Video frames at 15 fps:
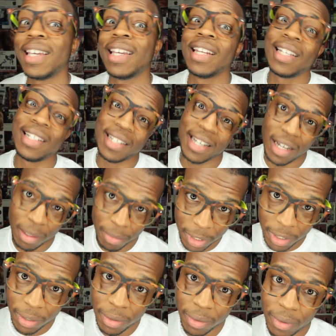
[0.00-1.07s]
anytime
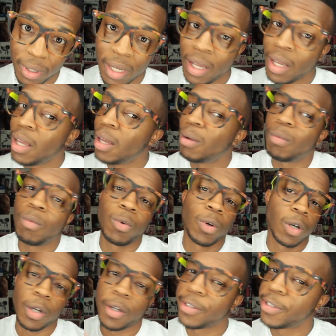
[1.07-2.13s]
soon.
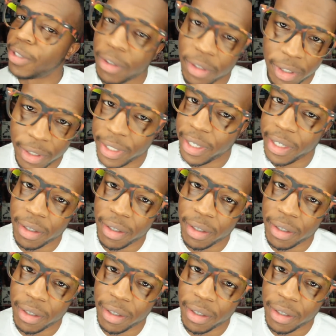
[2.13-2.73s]
We're all still learning